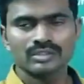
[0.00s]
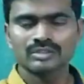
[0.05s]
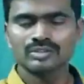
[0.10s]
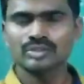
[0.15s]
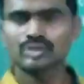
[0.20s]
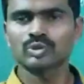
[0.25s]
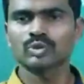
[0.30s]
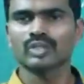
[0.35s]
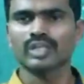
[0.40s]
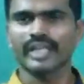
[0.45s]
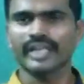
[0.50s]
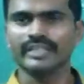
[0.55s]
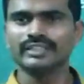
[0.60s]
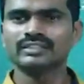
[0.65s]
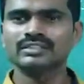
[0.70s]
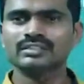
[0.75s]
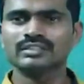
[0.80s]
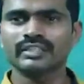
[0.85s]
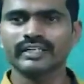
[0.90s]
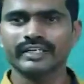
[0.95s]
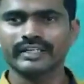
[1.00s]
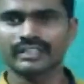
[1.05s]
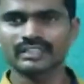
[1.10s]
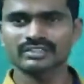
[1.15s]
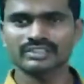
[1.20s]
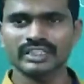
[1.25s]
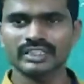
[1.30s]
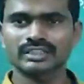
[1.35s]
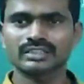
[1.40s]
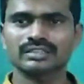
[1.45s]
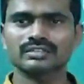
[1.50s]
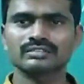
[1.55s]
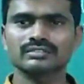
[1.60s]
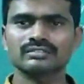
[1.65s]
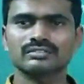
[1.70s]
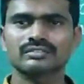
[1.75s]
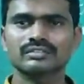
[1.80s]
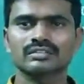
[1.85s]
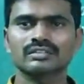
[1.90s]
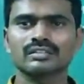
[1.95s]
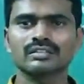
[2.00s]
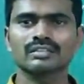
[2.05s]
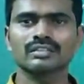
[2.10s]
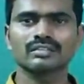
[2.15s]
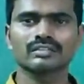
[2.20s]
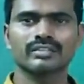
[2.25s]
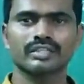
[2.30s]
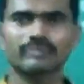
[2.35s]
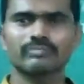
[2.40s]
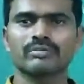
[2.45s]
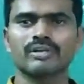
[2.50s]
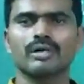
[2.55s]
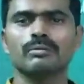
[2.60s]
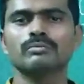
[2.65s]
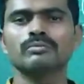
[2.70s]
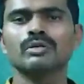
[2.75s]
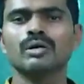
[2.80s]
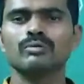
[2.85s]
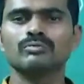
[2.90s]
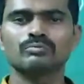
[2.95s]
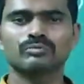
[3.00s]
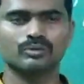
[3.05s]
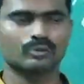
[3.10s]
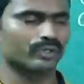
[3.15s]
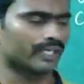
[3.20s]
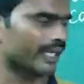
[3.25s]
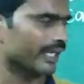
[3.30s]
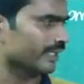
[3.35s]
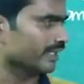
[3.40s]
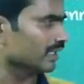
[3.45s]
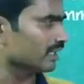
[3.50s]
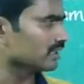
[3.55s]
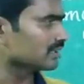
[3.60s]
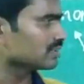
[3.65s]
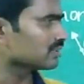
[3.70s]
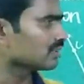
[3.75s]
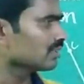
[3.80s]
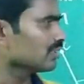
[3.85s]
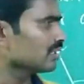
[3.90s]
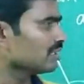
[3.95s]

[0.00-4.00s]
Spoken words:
Two lines intersect. They form four angles.